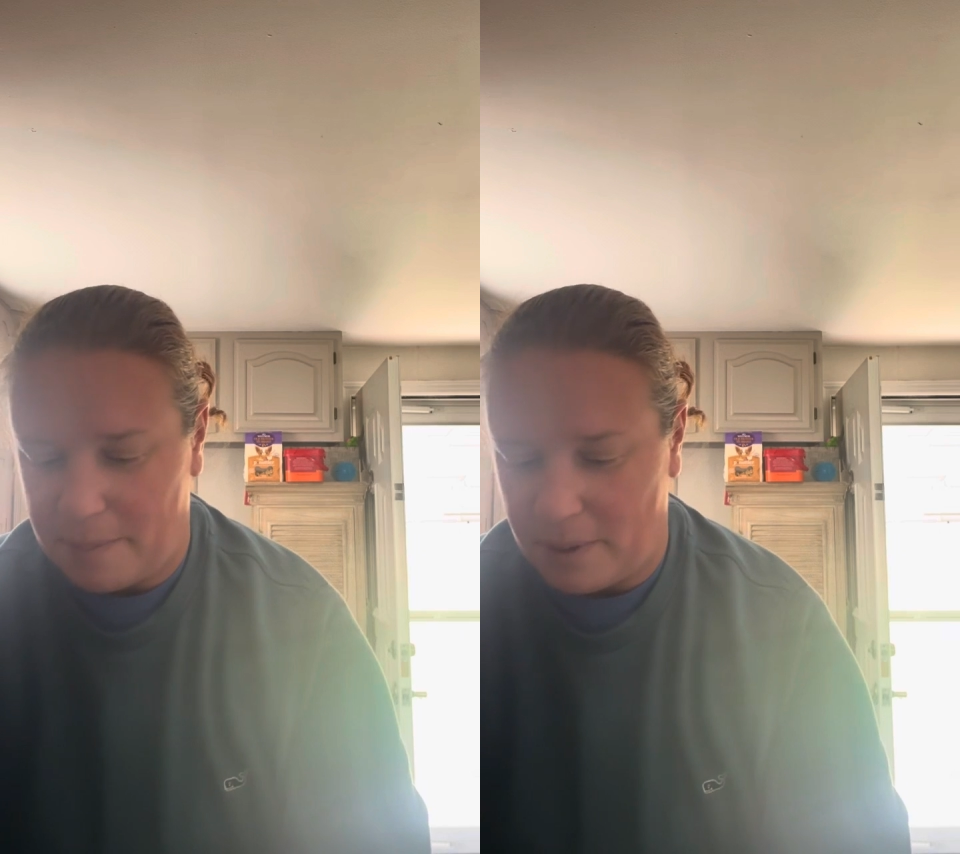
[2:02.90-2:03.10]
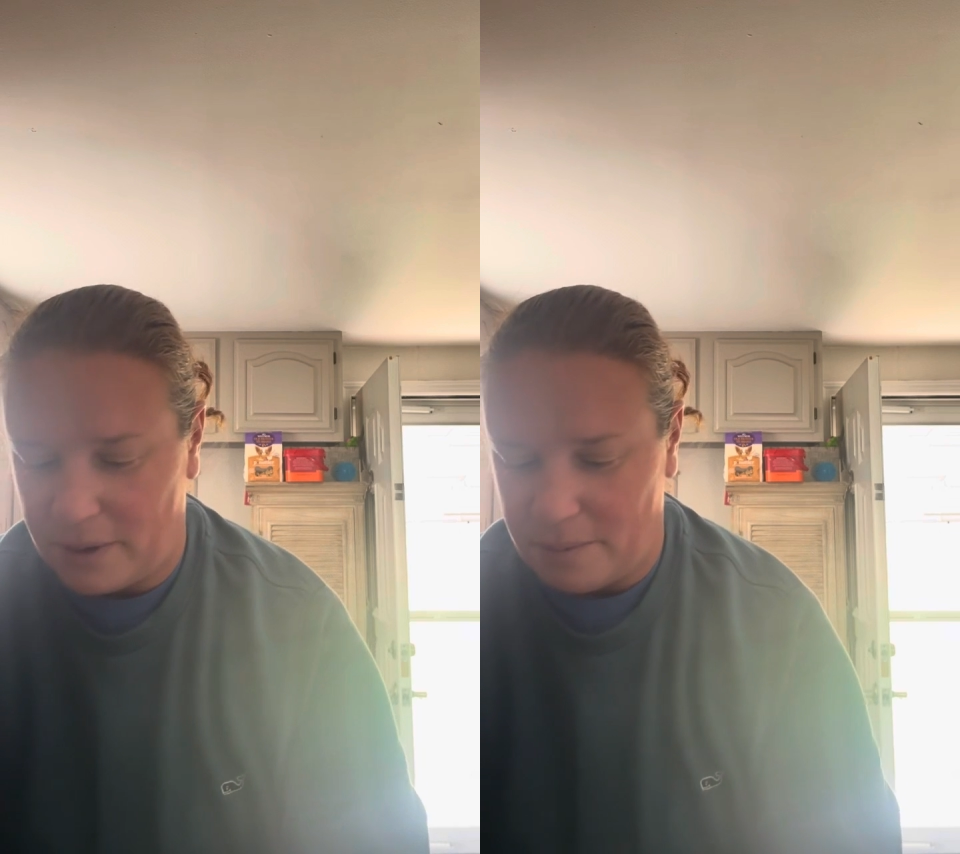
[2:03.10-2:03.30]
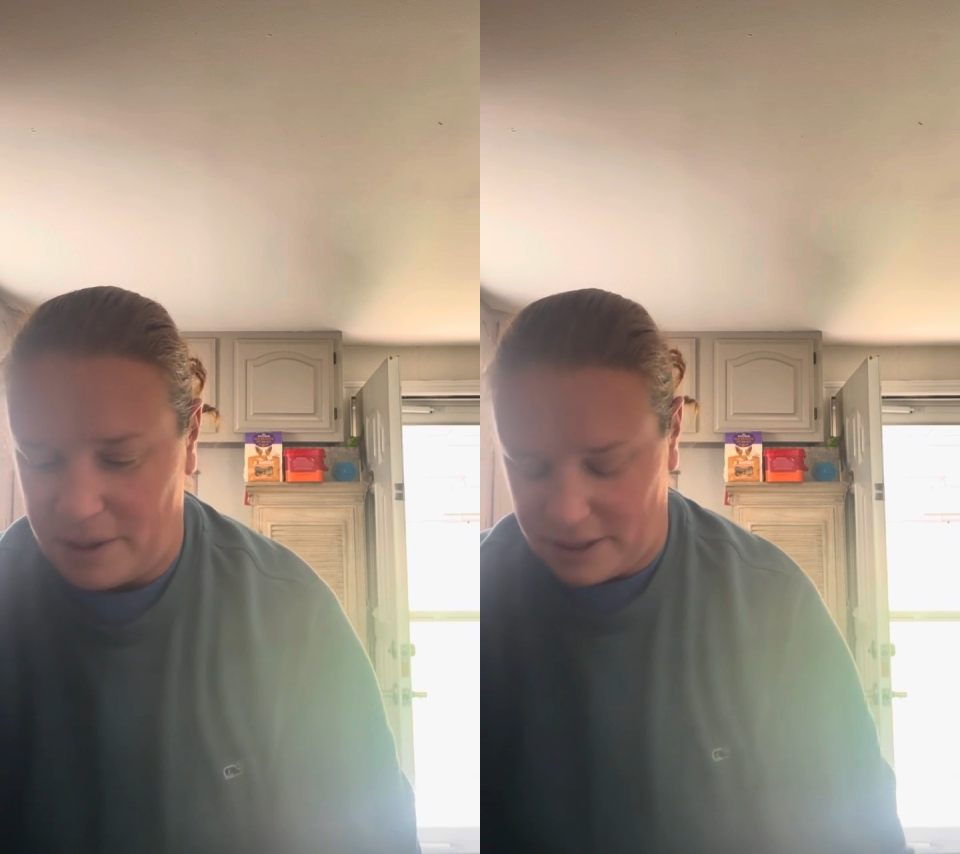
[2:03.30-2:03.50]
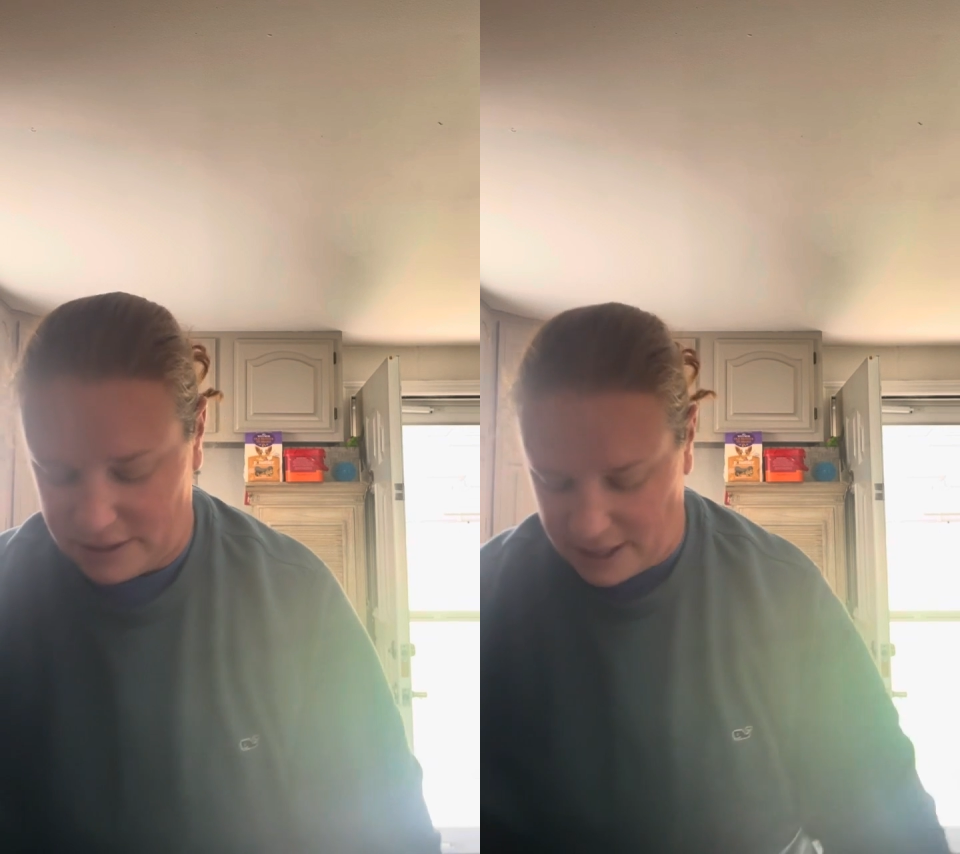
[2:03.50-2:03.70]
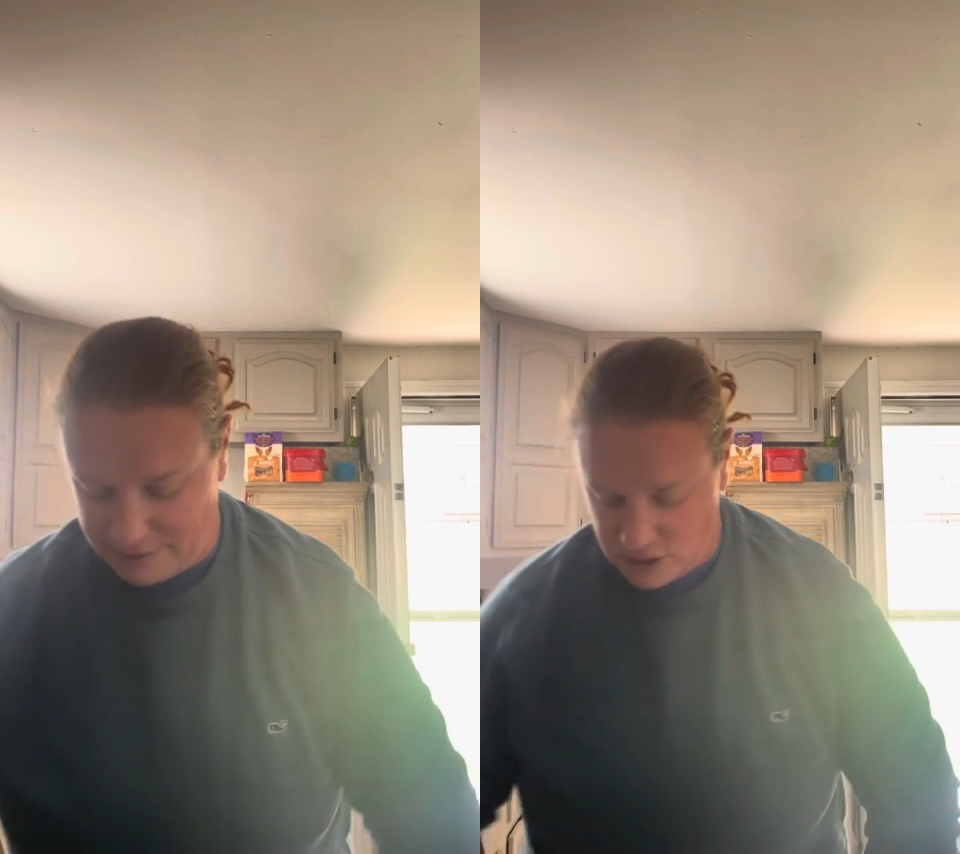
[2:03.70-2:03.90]
burner
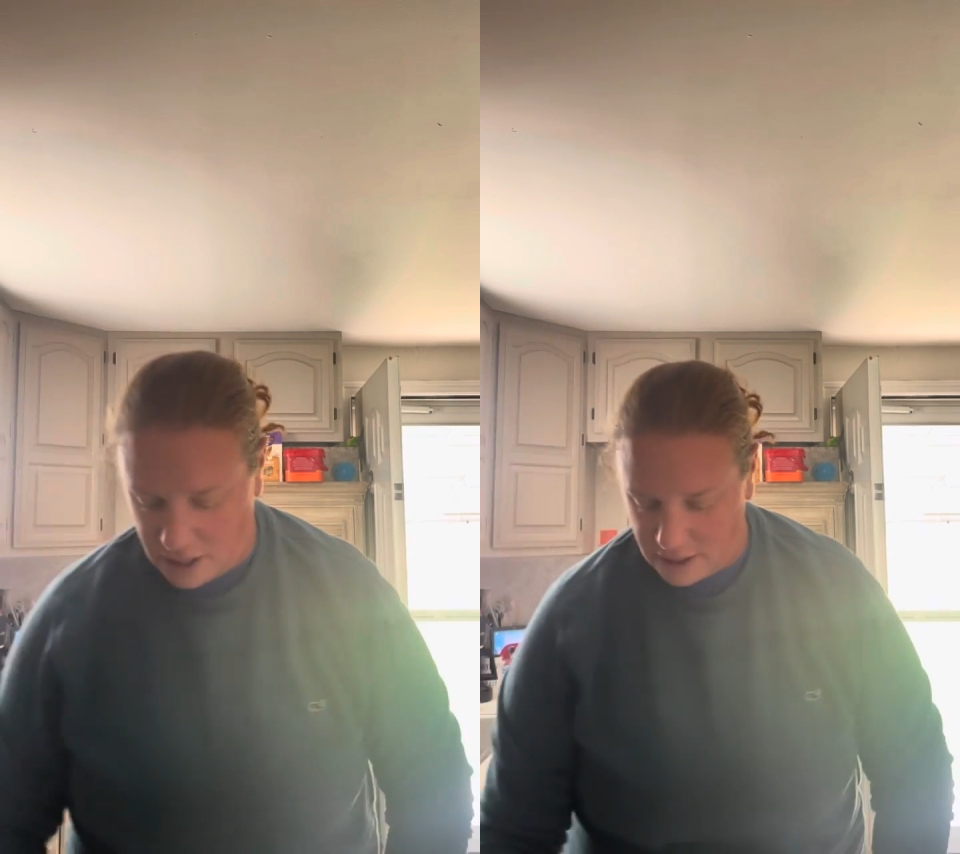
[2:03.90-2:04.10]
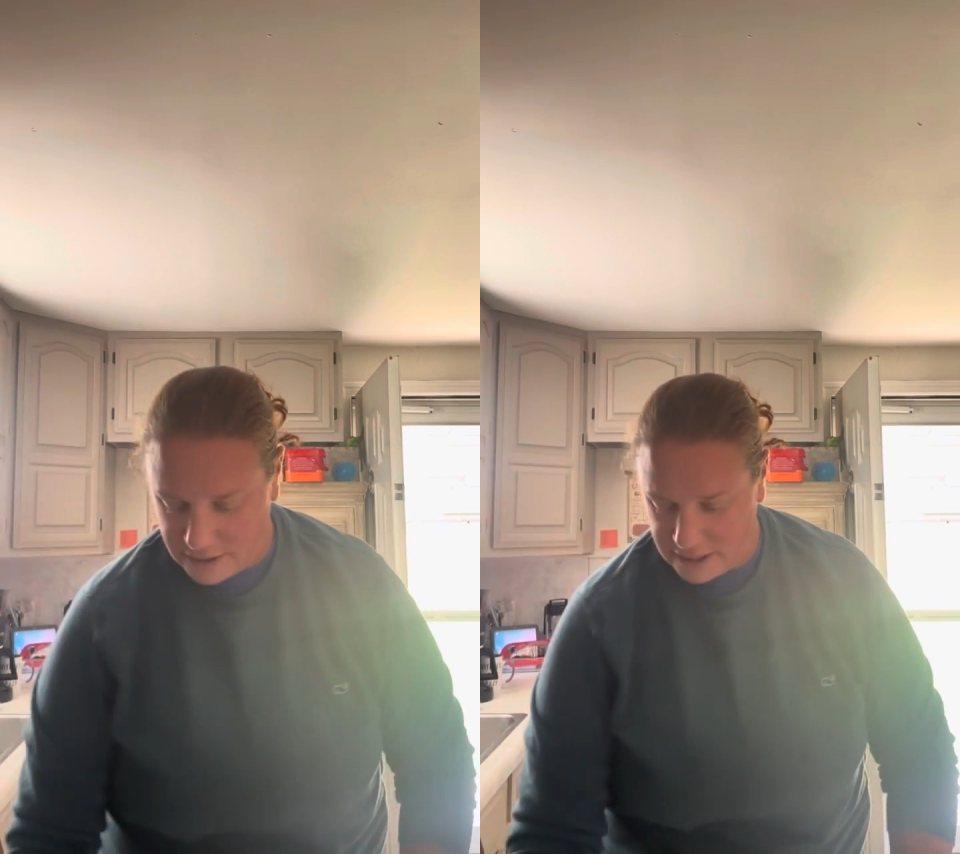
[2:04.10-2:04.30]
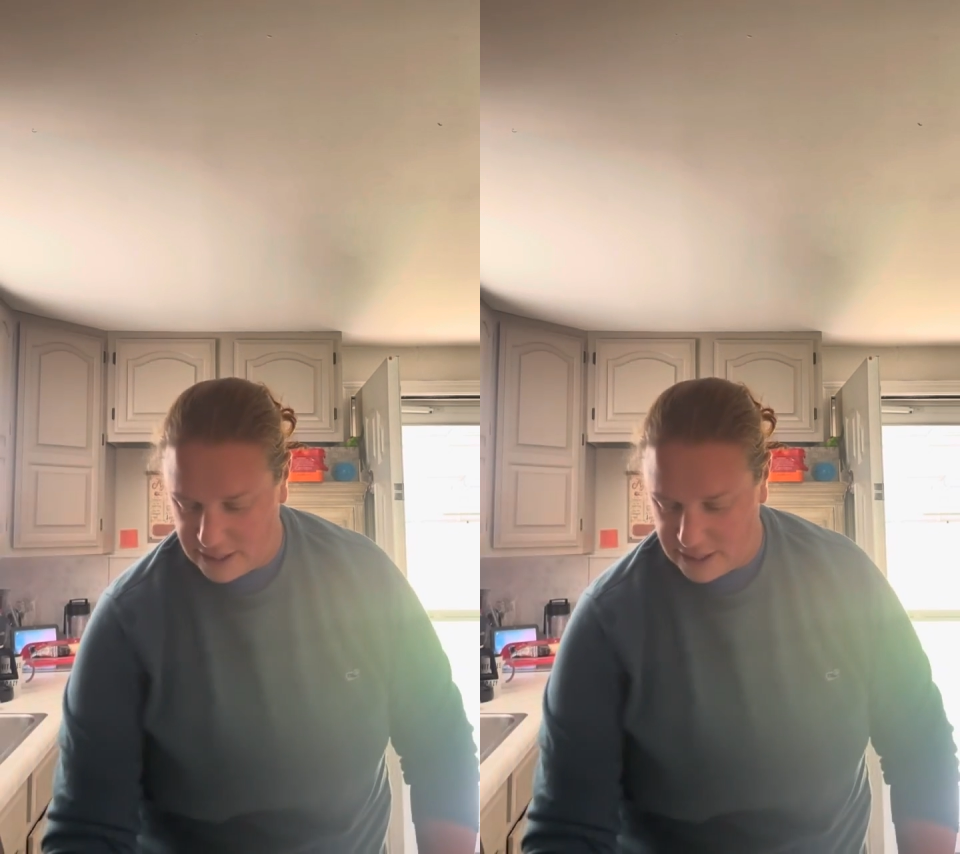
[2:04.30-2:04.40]
because I have a dog that